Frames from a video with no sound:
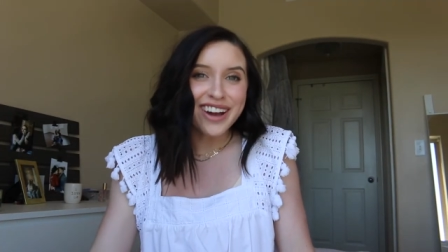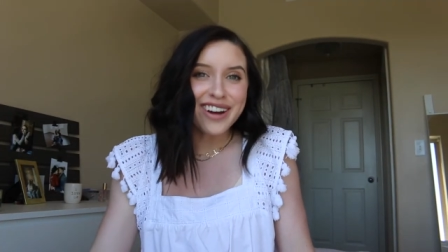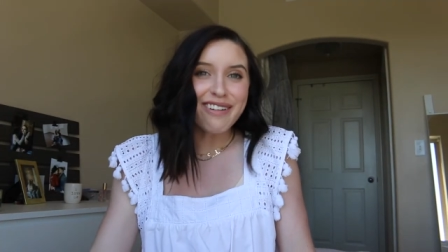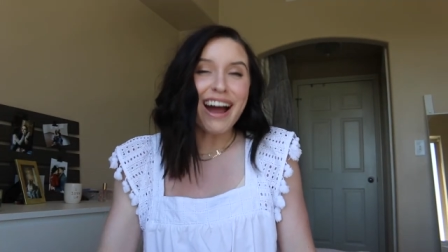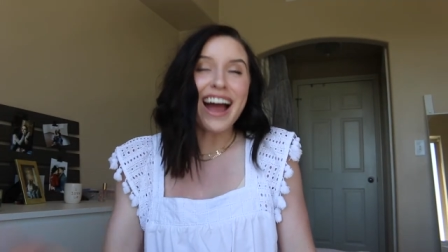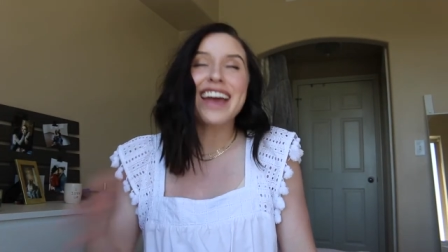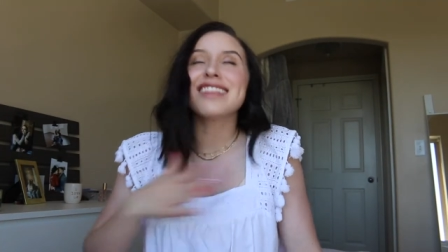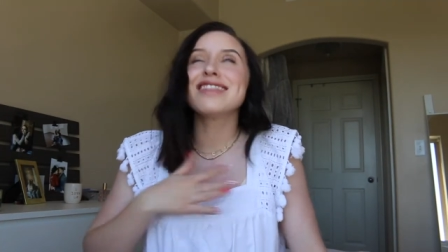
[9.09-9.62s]

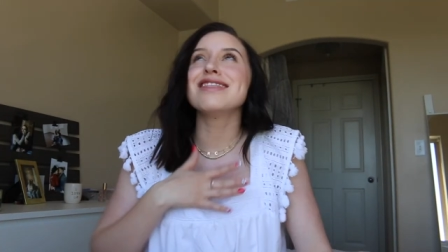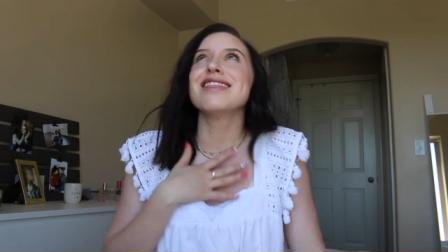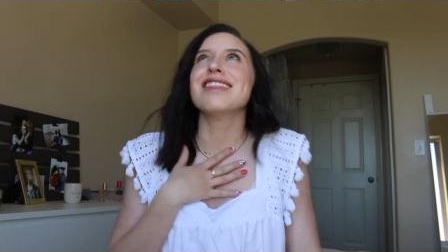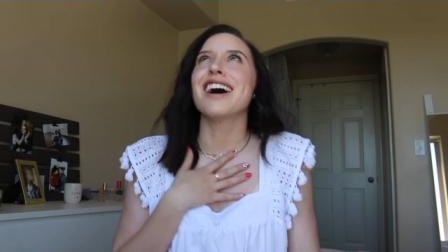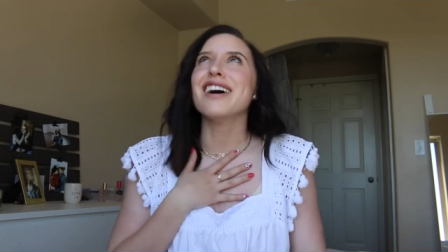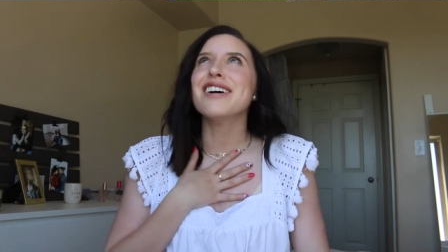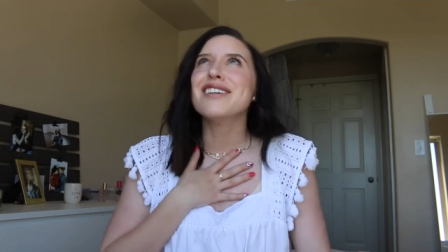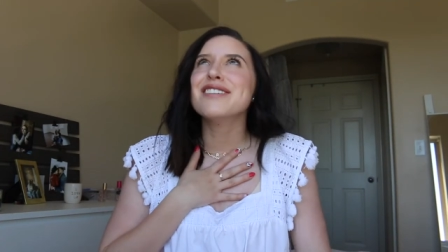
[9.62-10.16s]
I
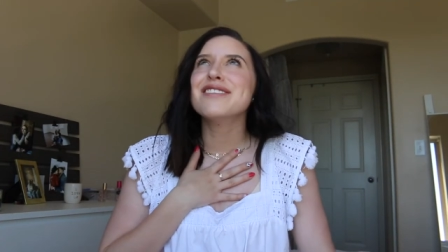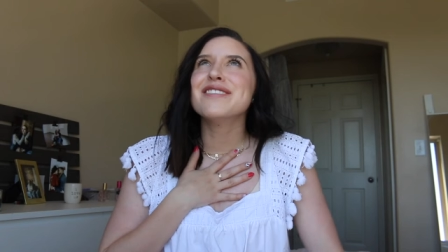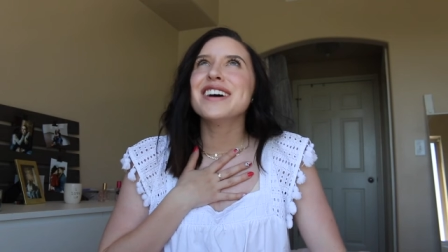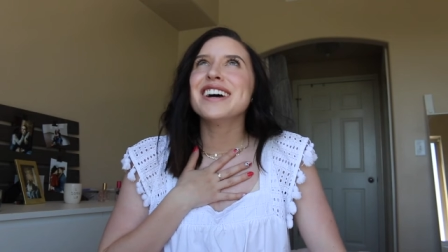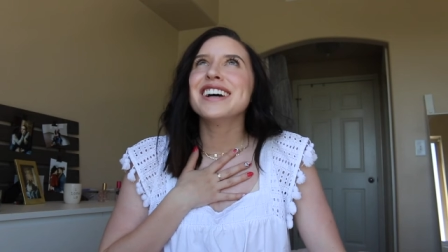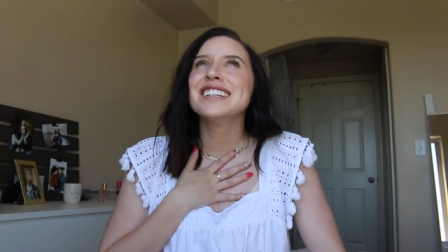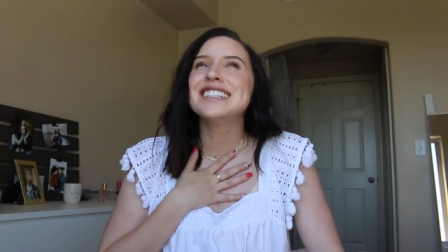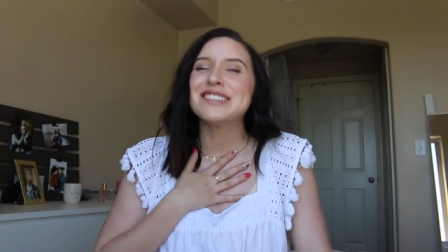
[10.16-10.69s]

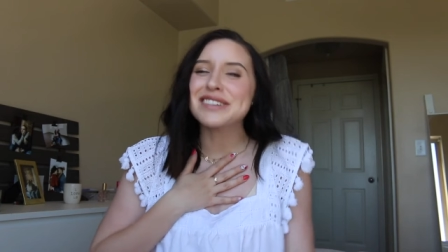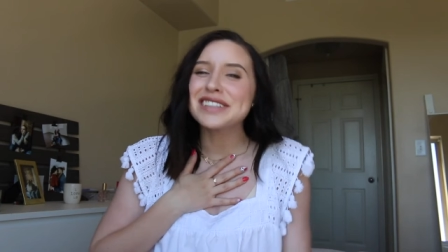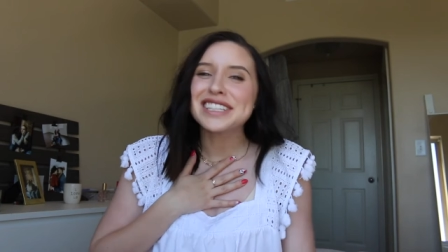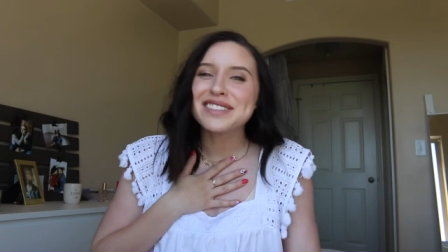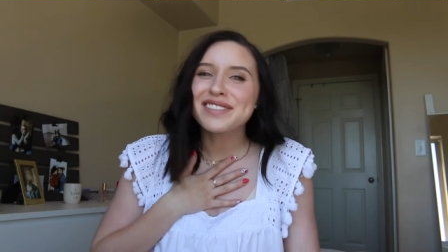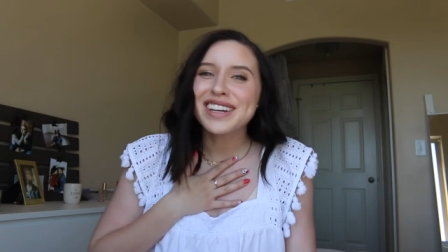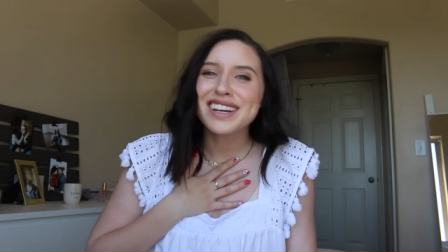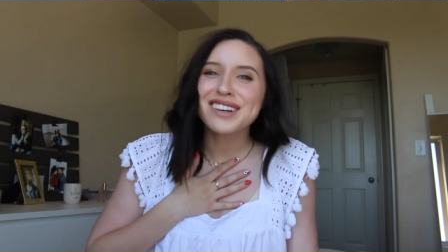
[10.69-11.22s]
love doing
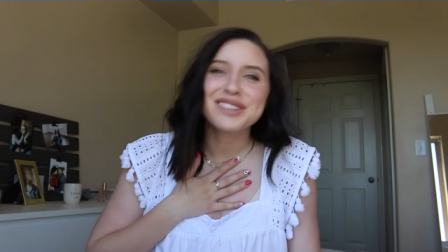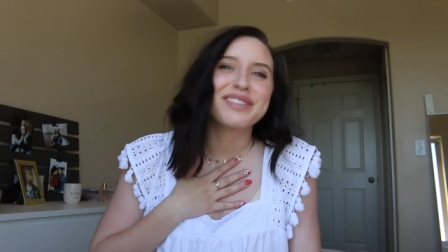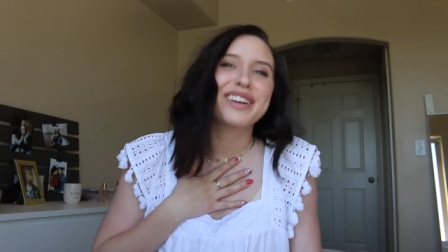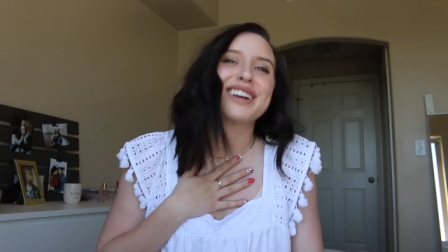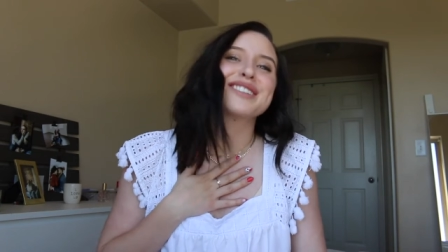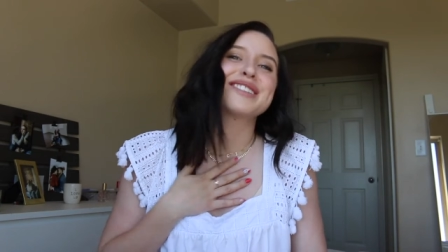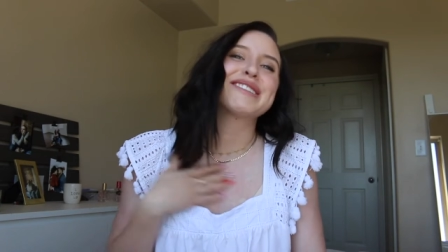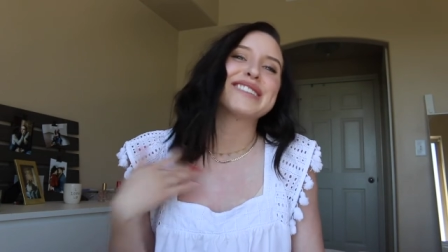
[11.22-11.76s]
these videos, but
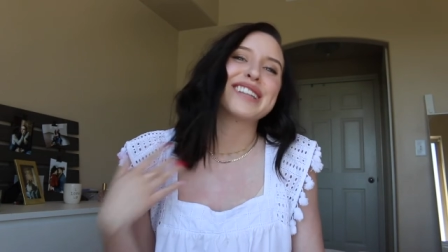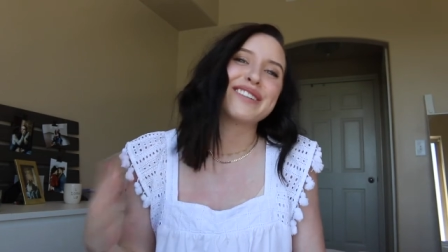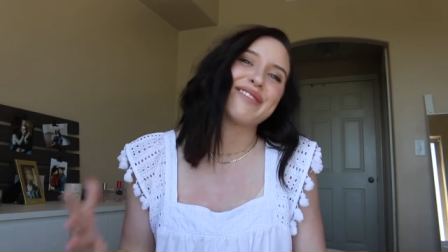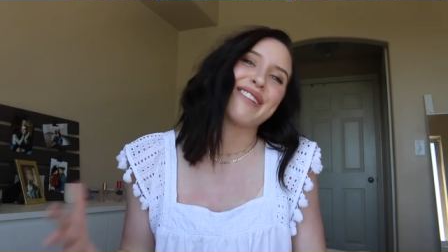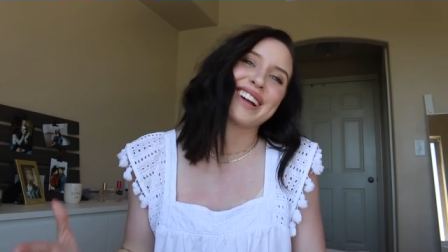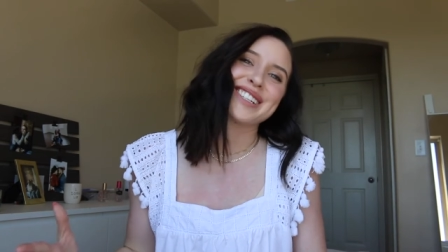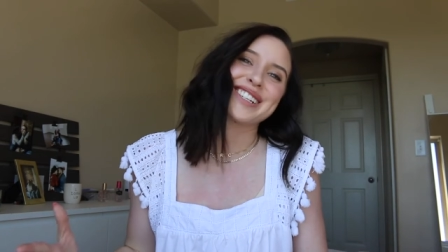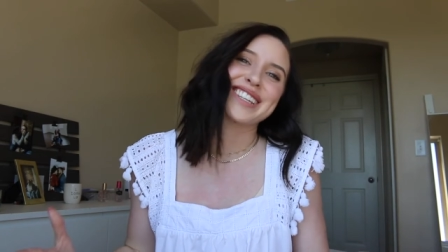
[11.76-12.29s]
I also love
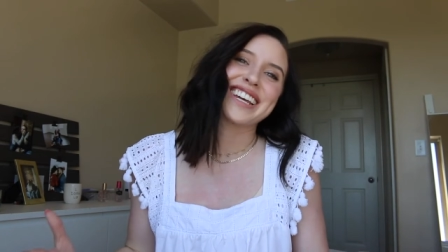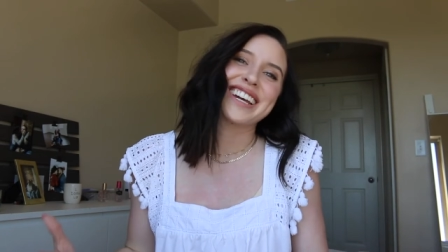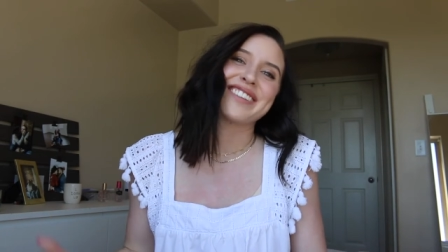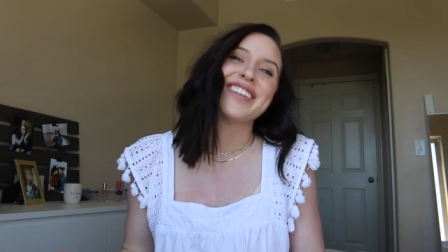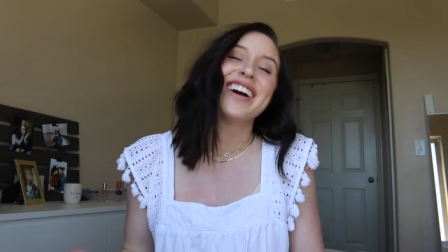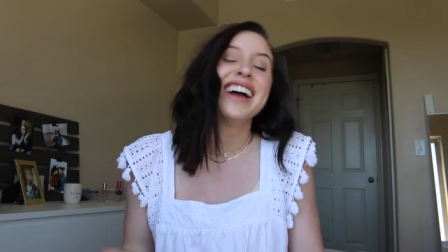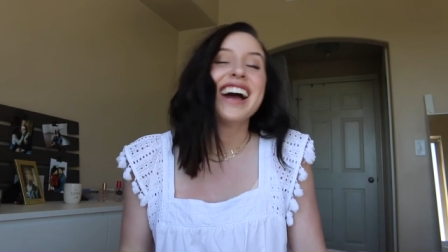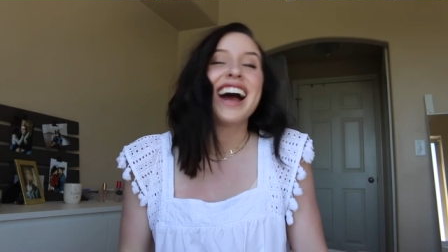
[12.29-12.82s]
watching them.